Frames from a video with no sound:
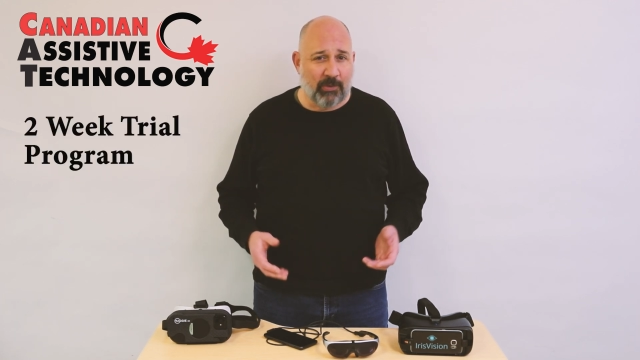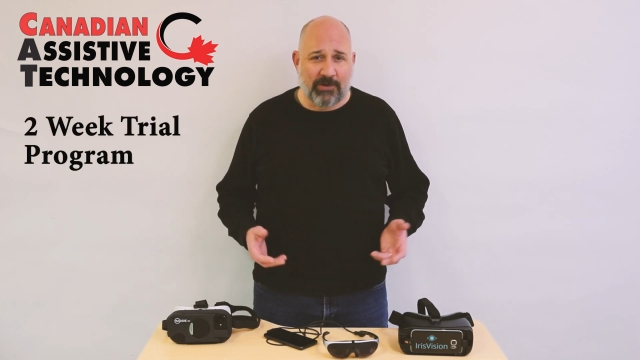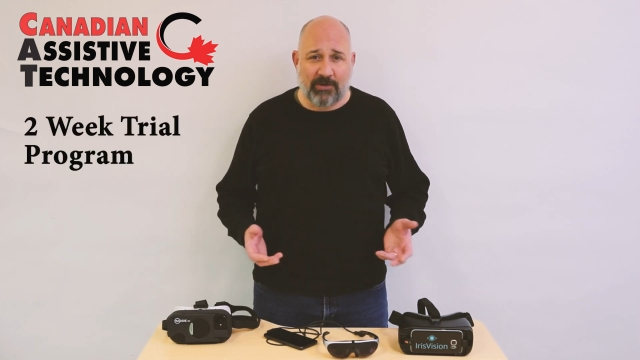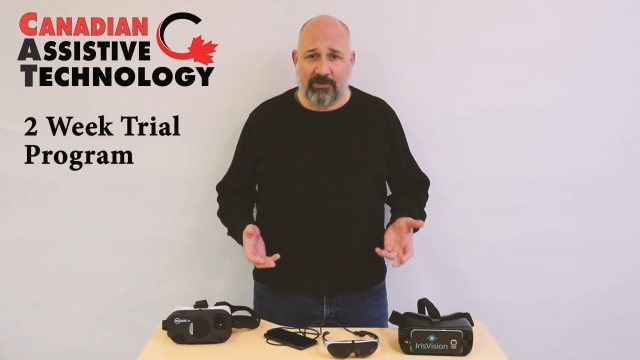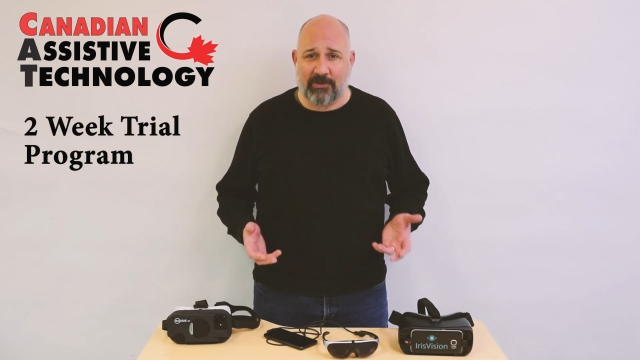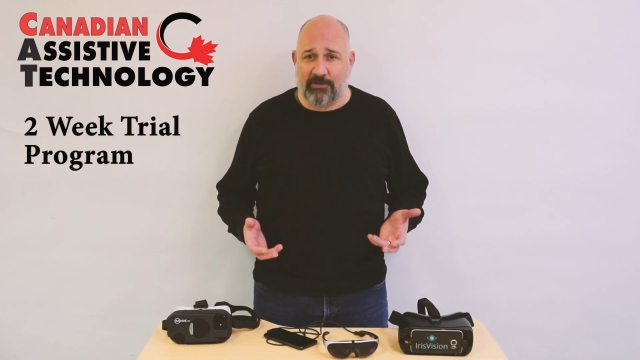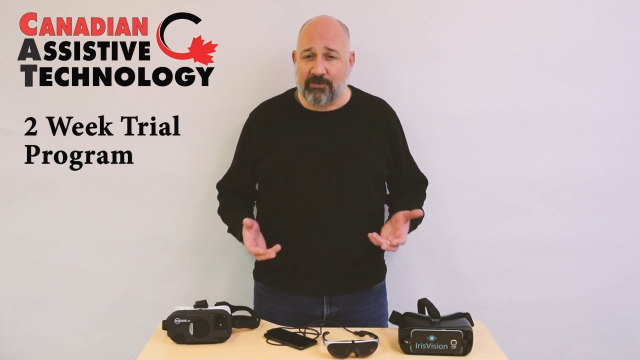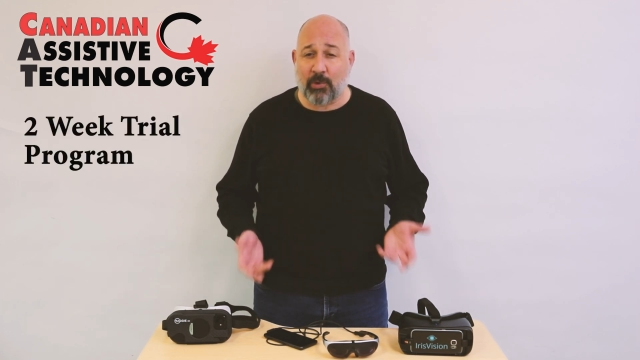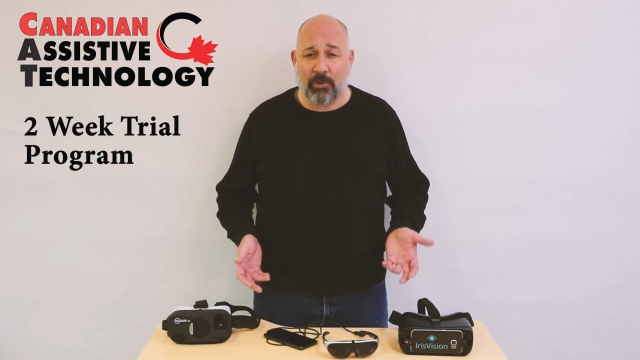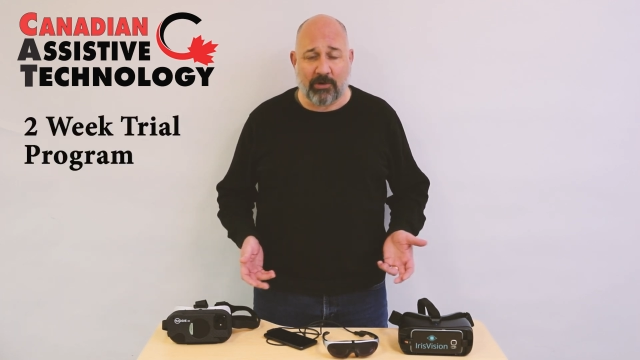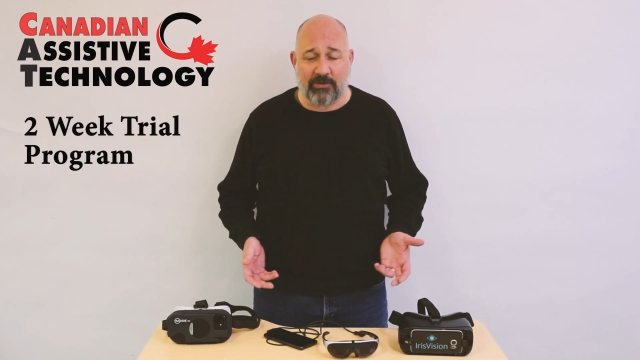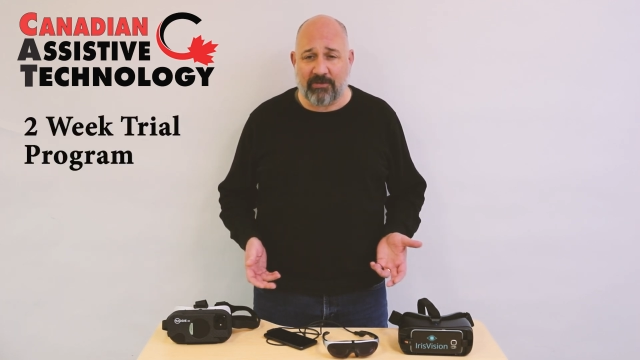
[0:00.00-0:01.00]
which is, of
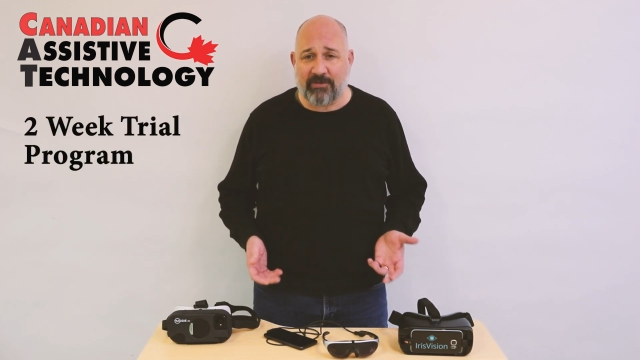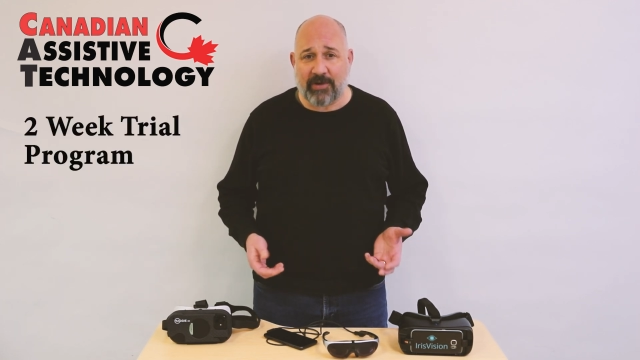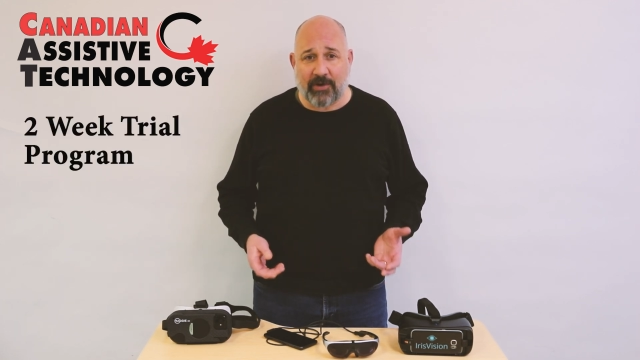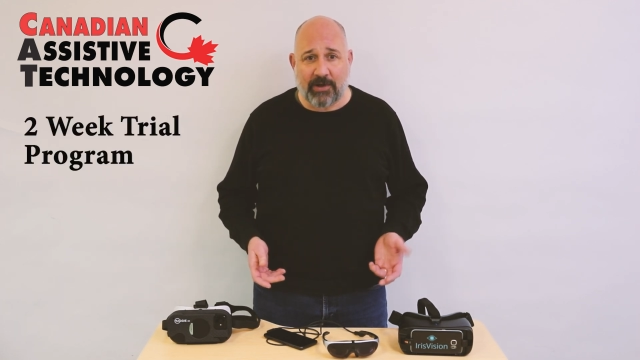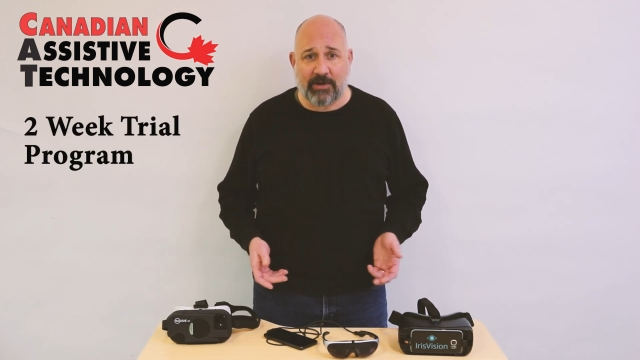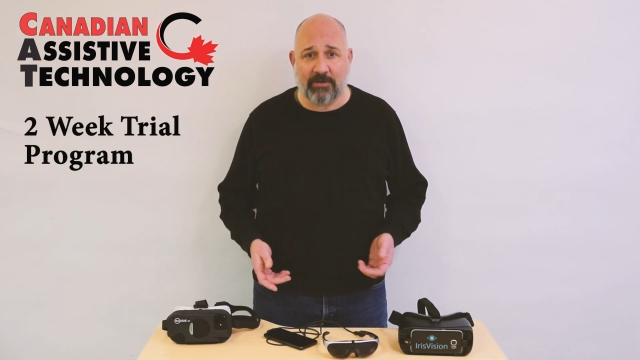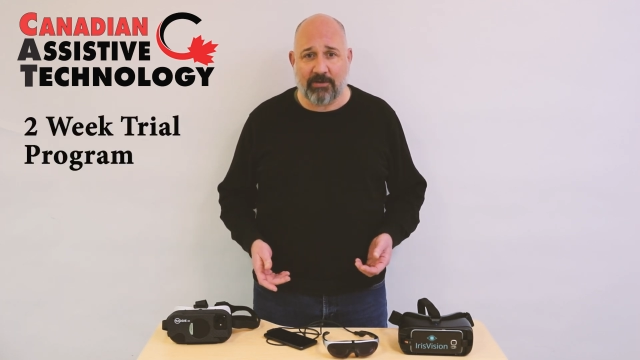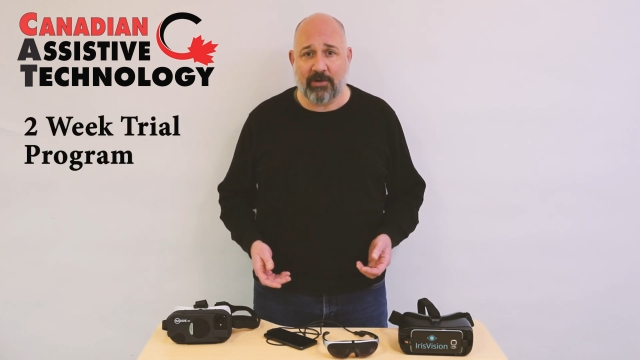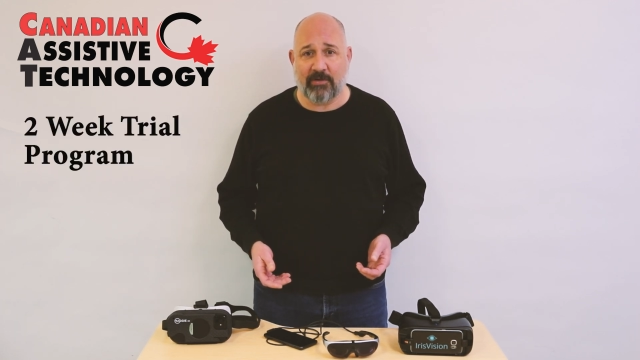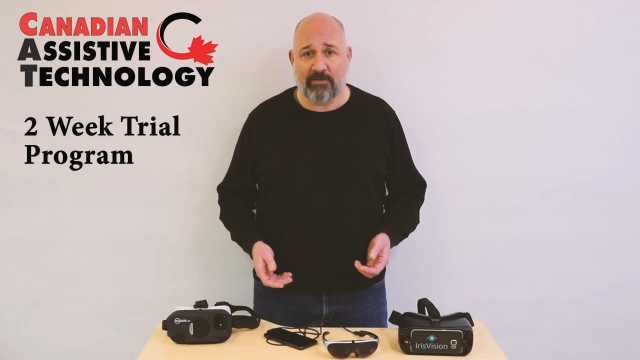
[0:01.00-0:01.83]
course, a very different